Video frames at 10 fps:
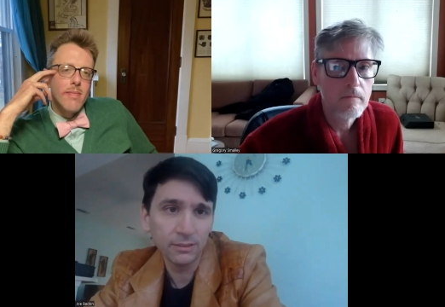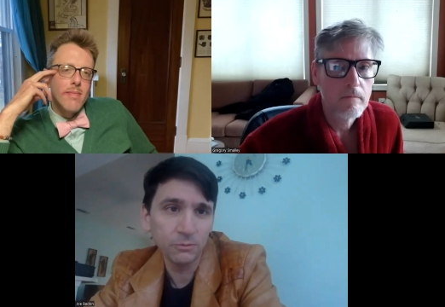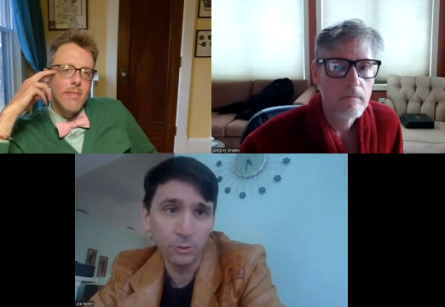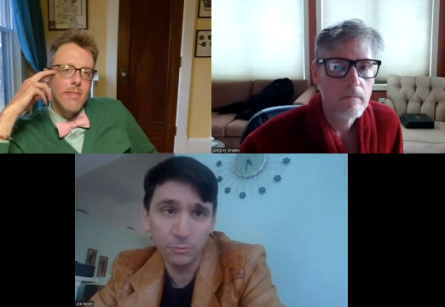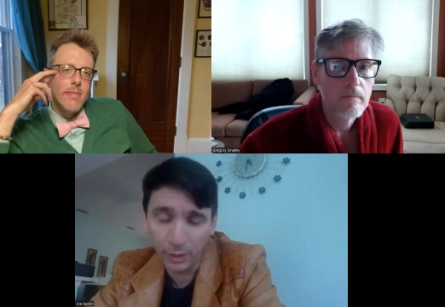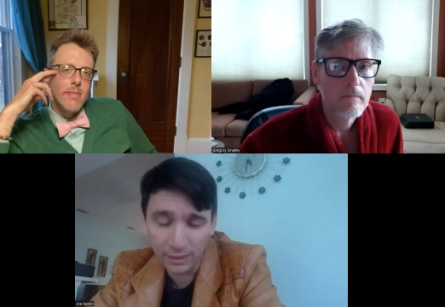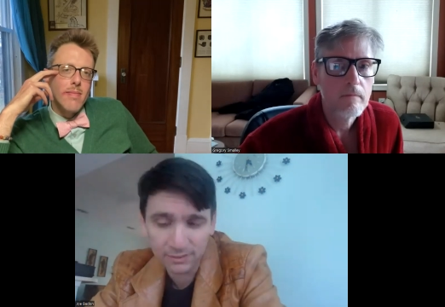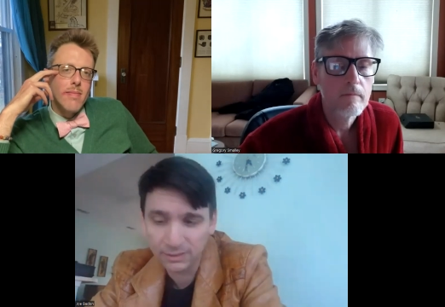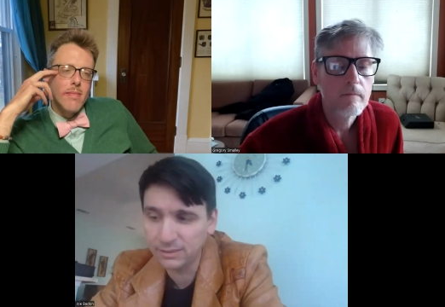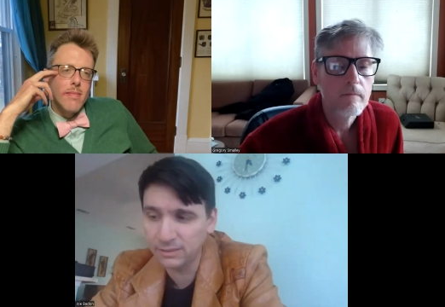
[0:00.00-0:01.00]
Speaker 1: we've
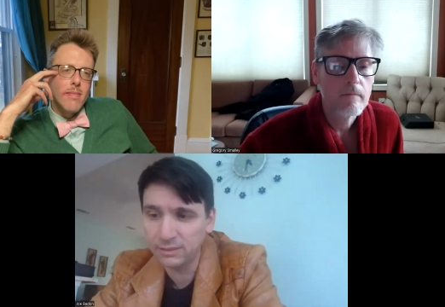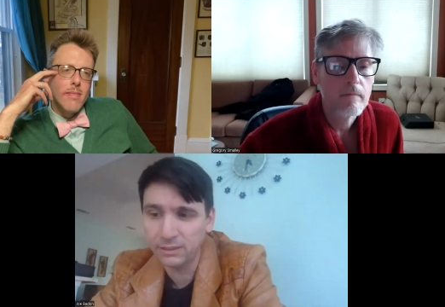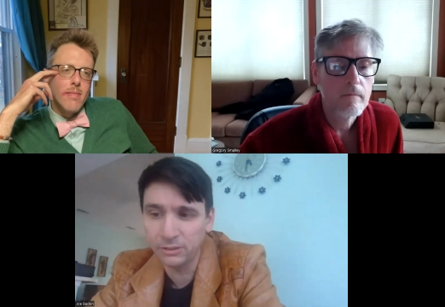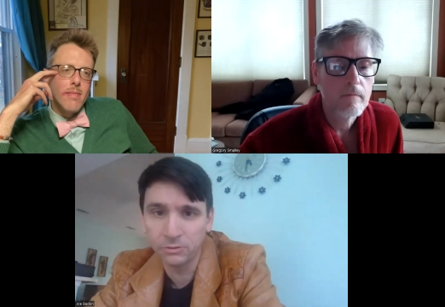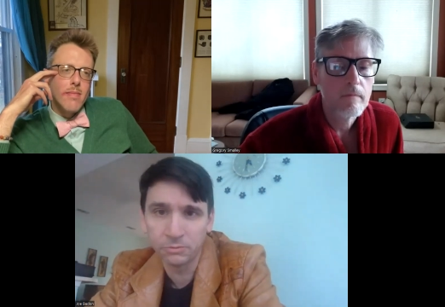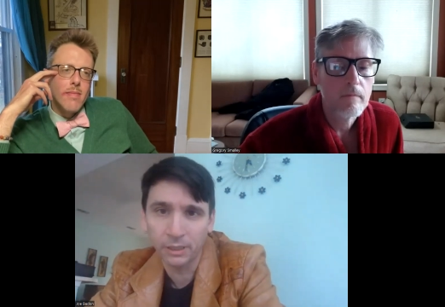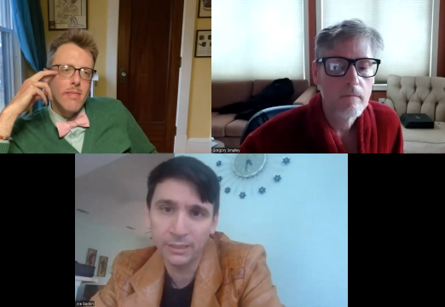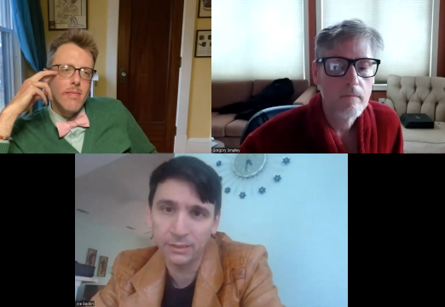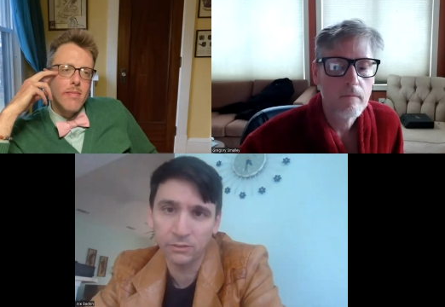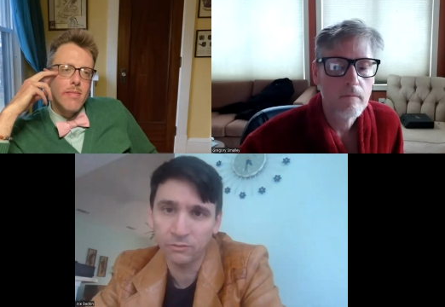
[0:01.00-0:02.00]
basically continued
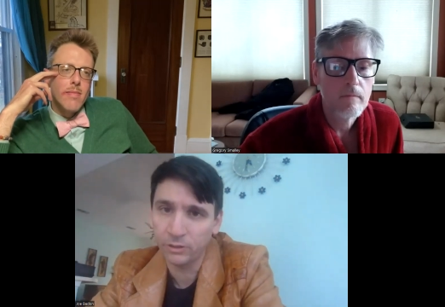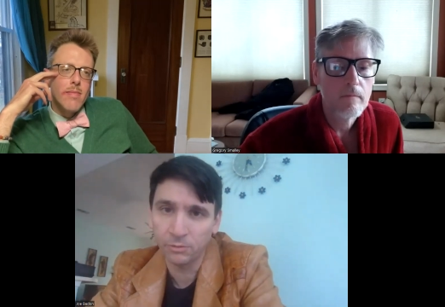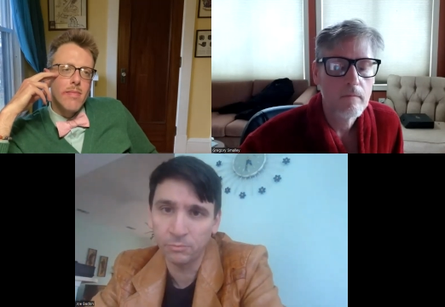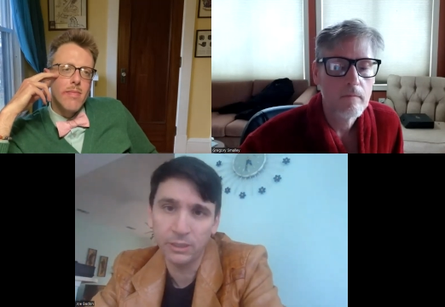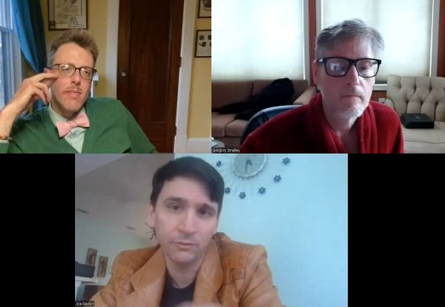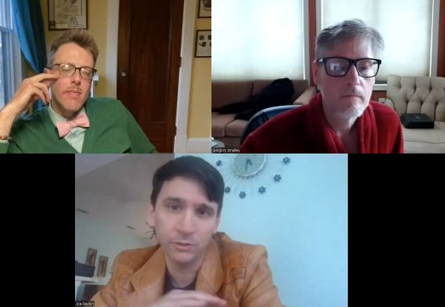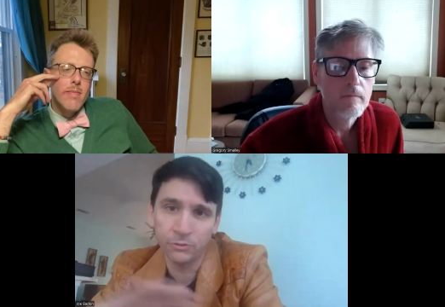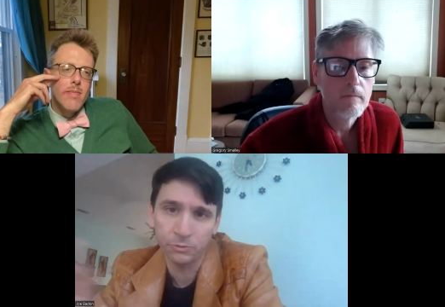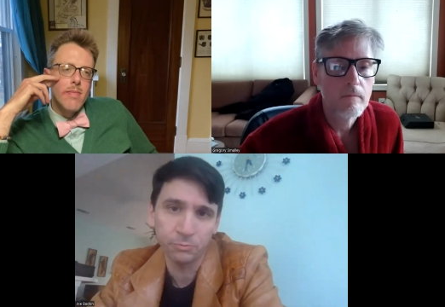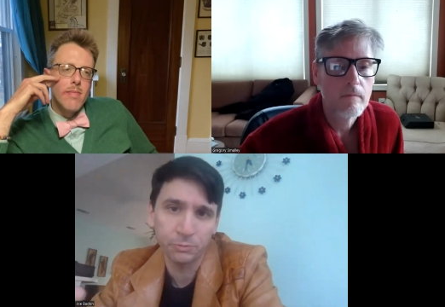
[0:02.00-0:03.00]
writing the film even
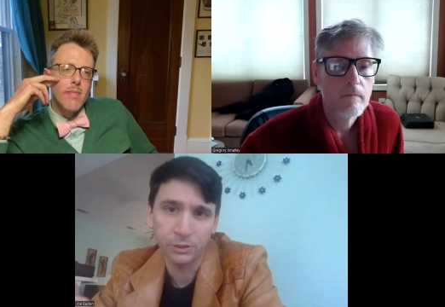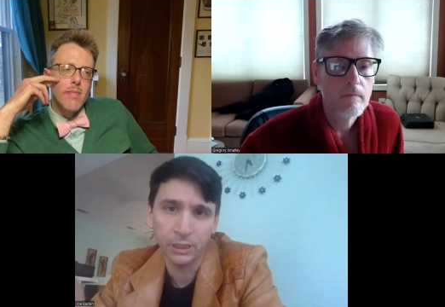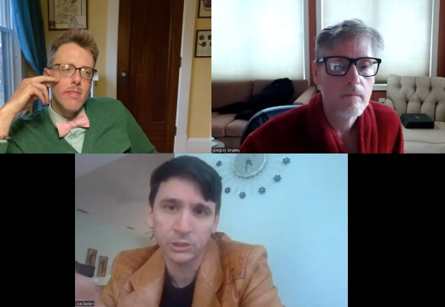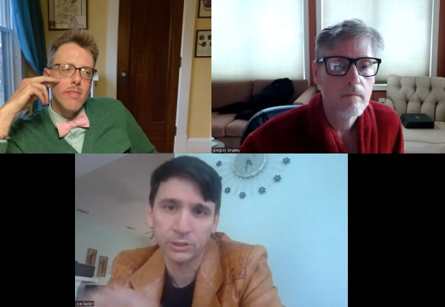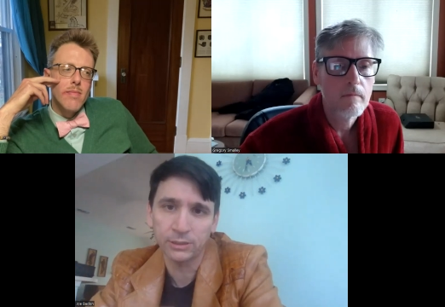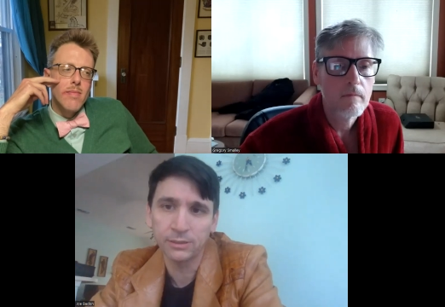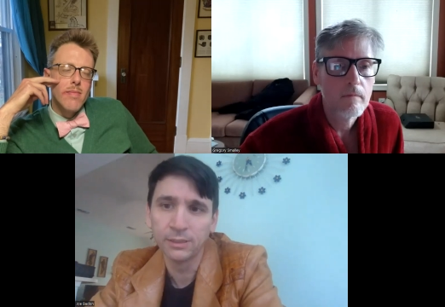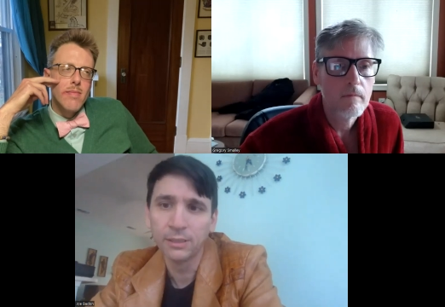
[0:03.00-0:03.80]
through production